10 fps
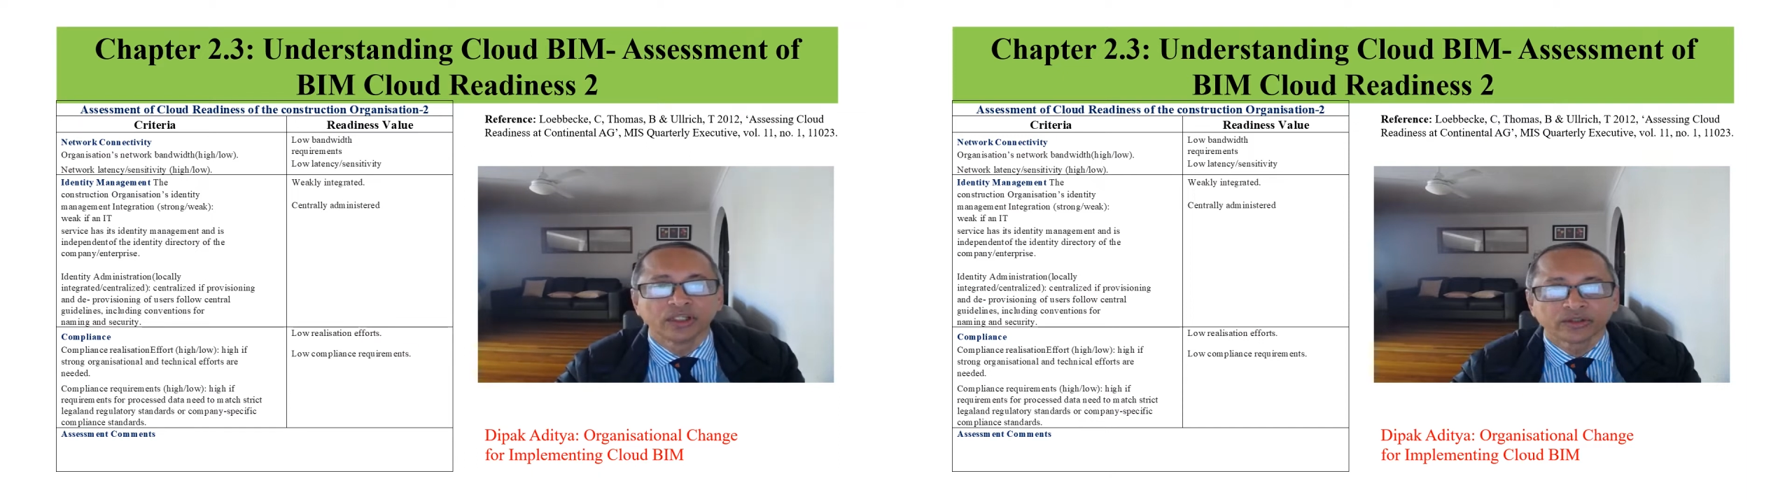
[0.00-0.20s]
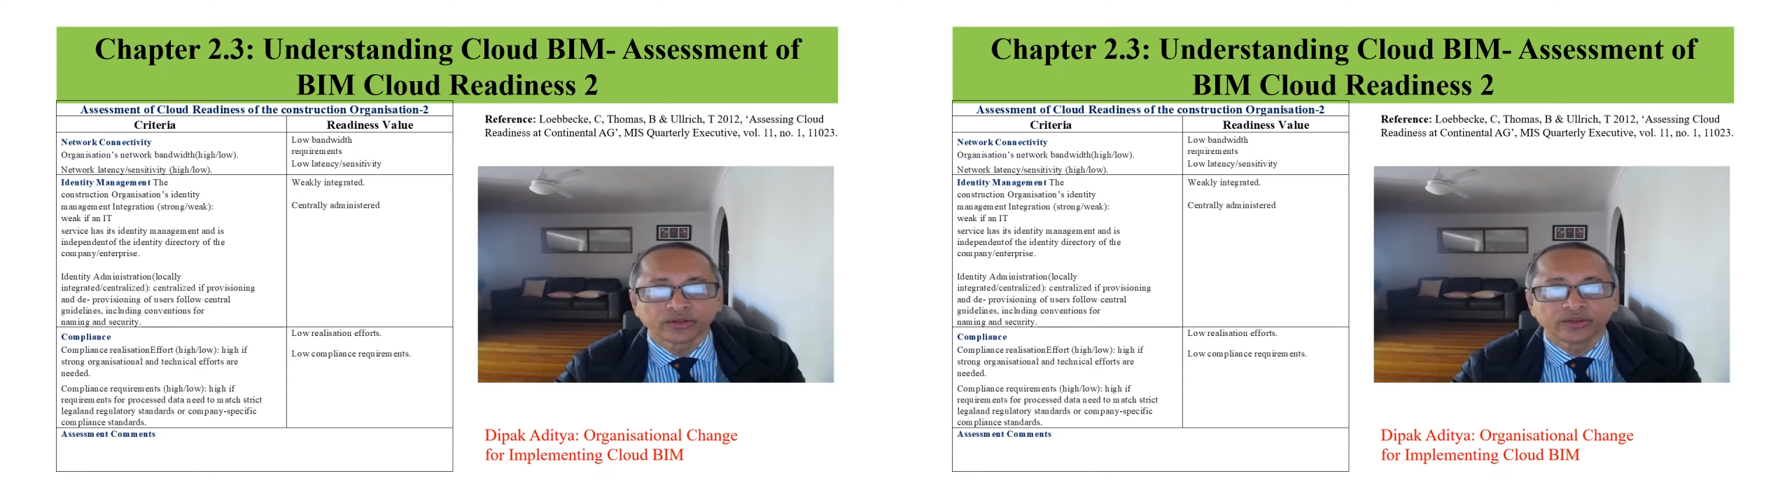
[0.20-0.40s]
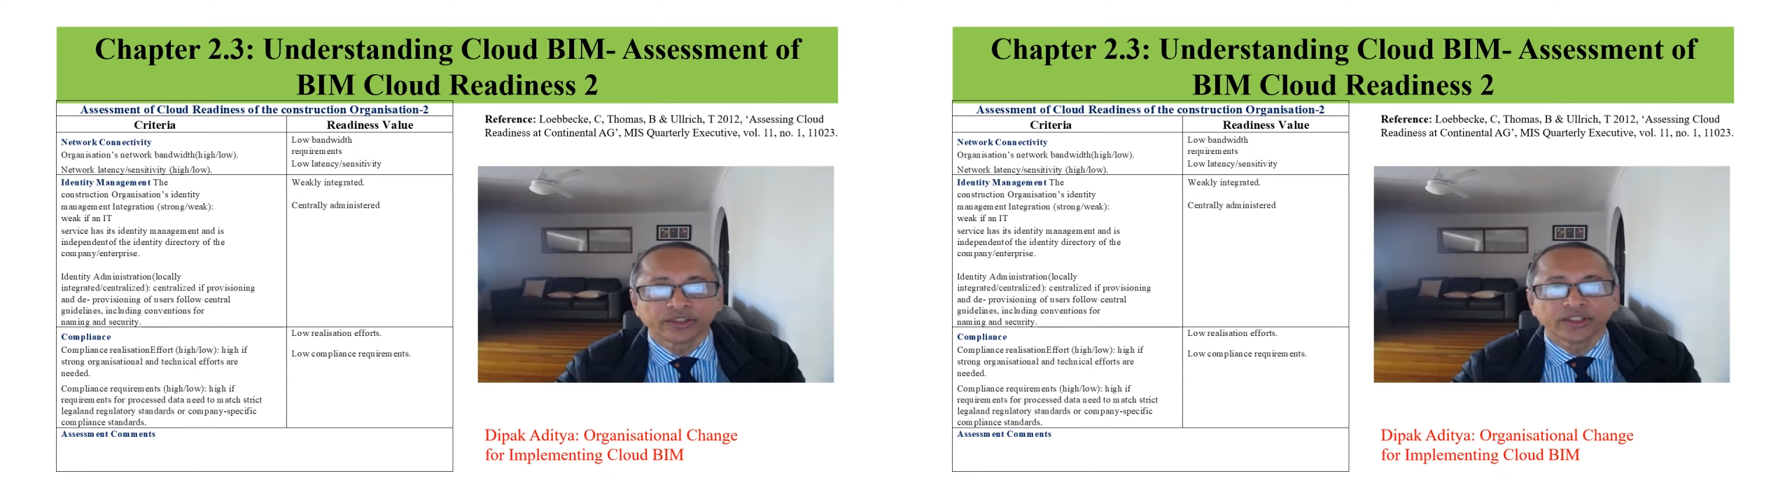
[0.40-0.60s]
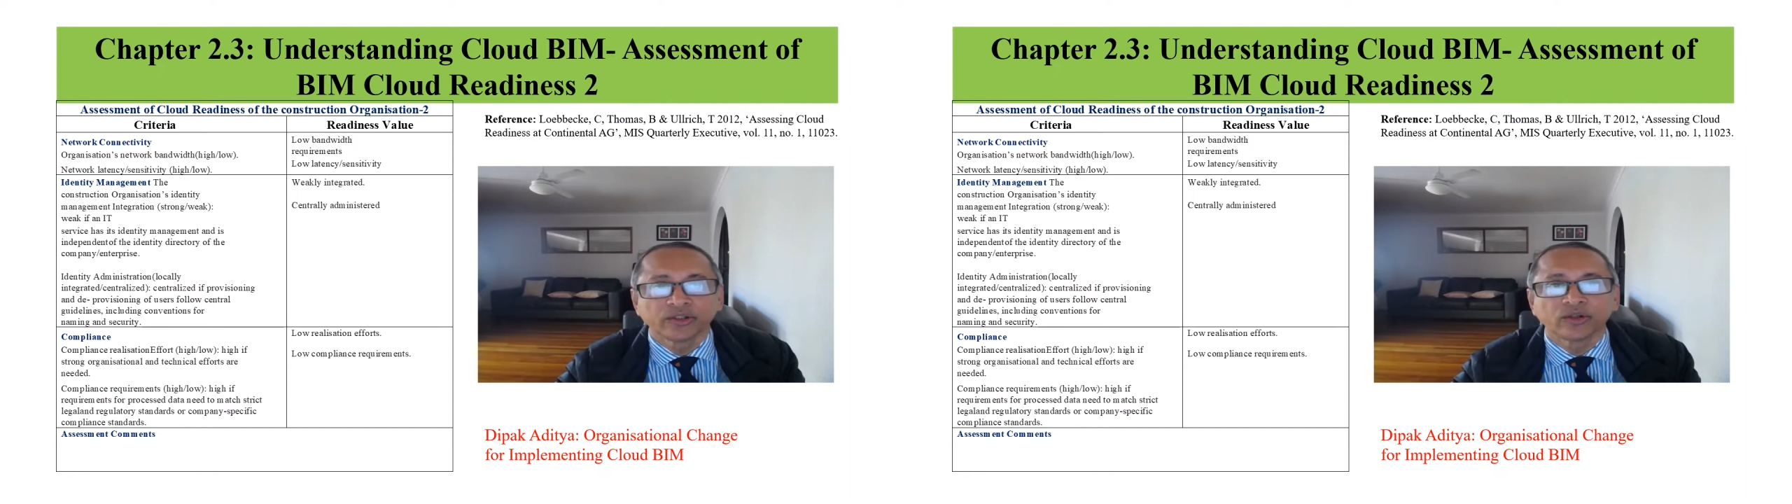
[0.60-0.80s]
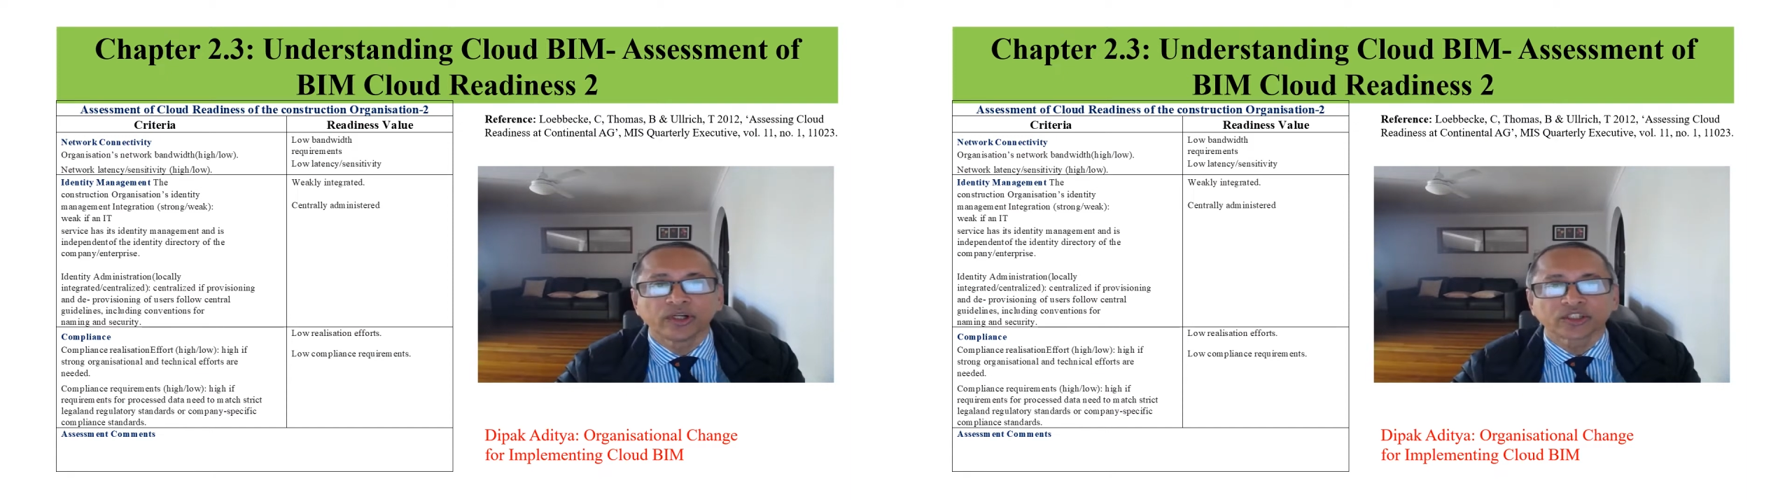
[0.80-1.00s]
to
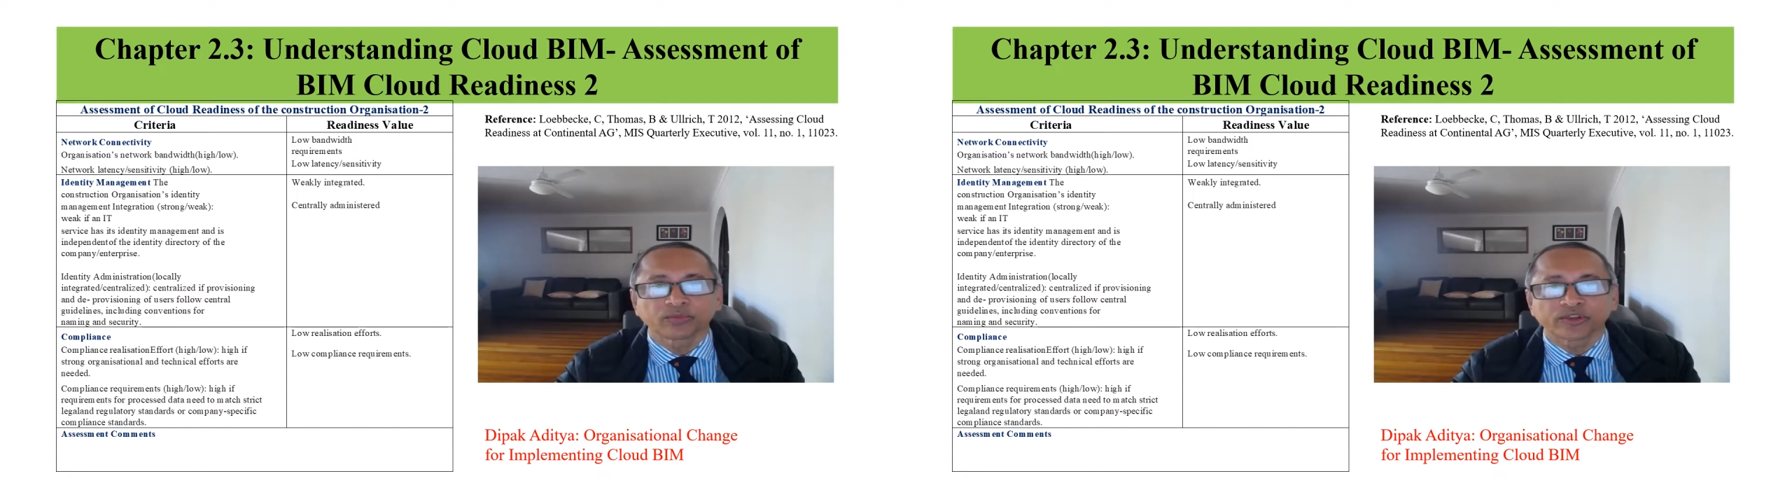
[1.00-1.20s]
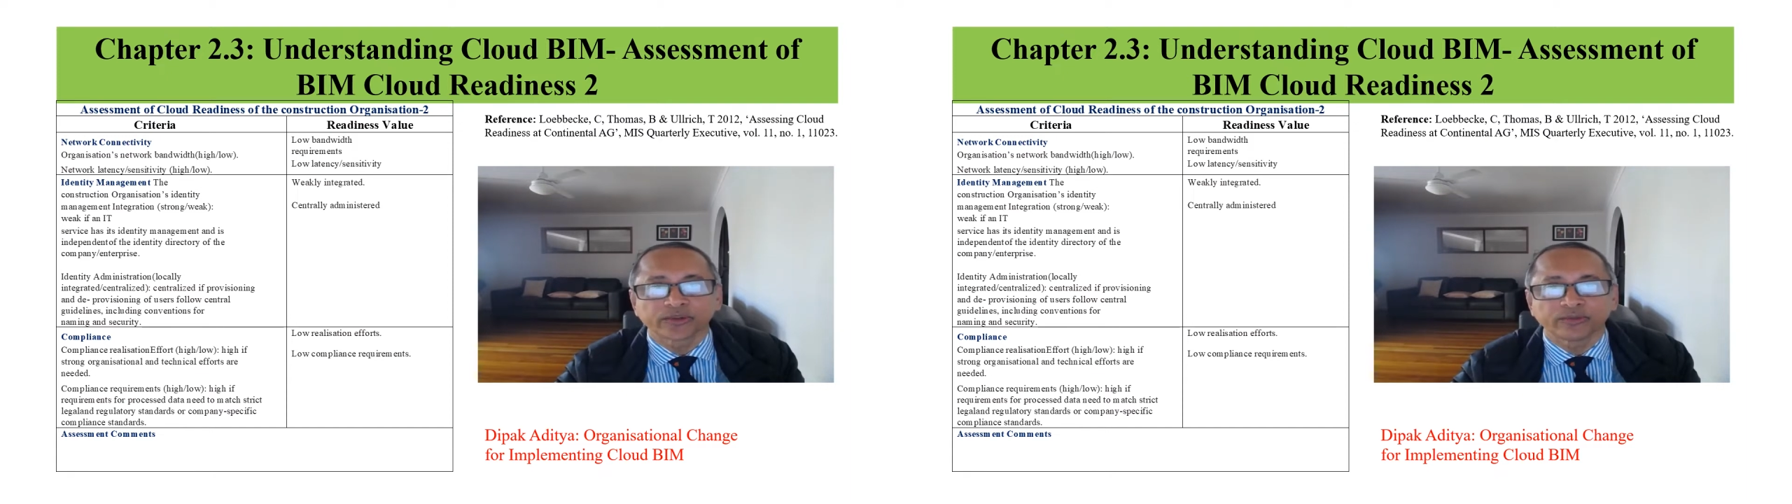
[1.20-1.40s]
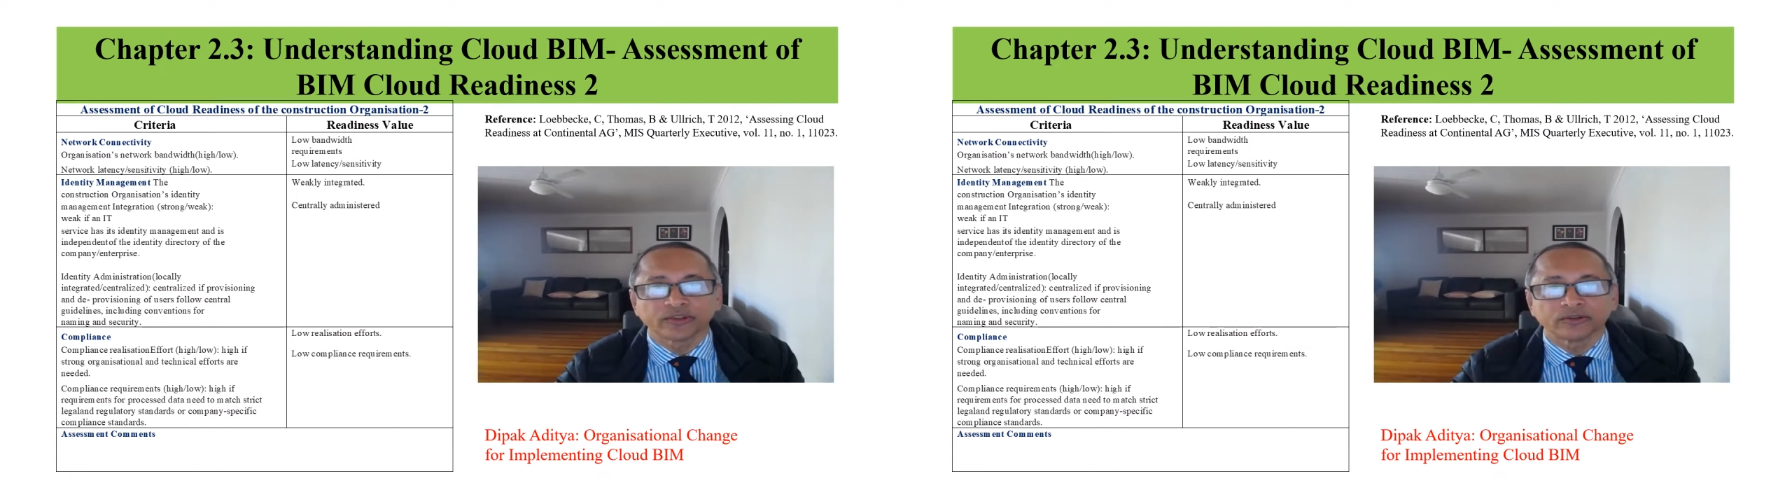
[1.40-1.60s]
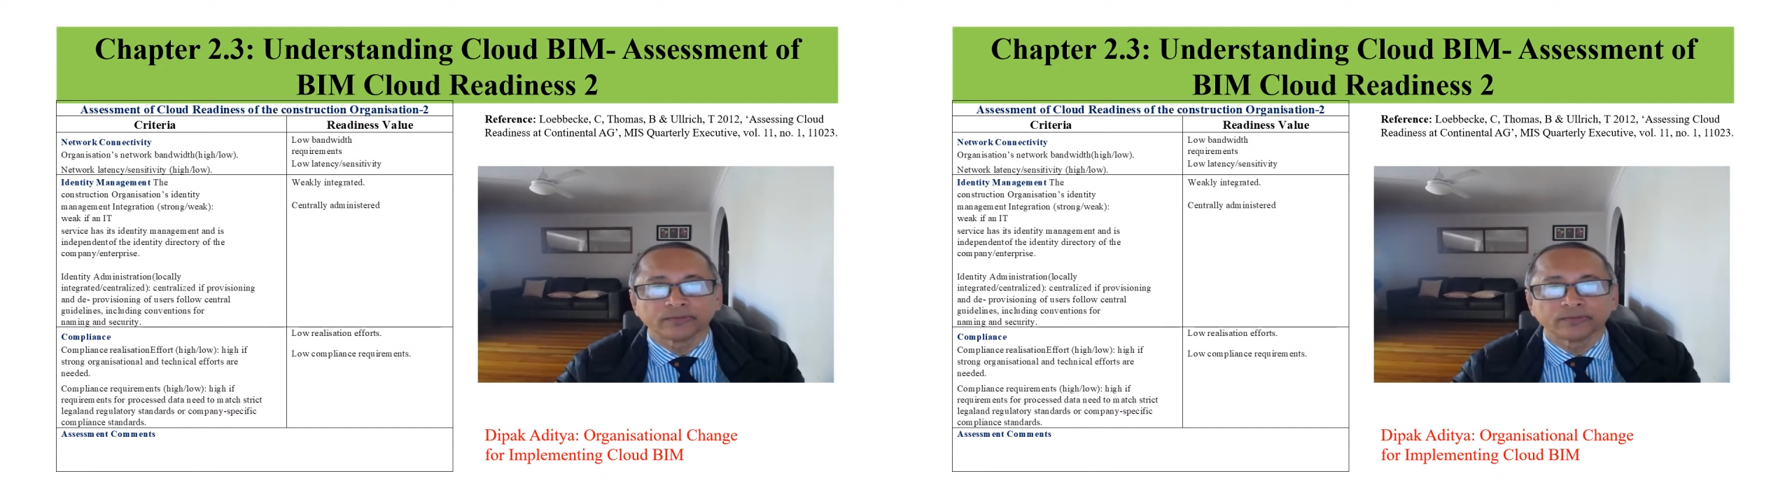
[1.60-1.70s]
zero as possible.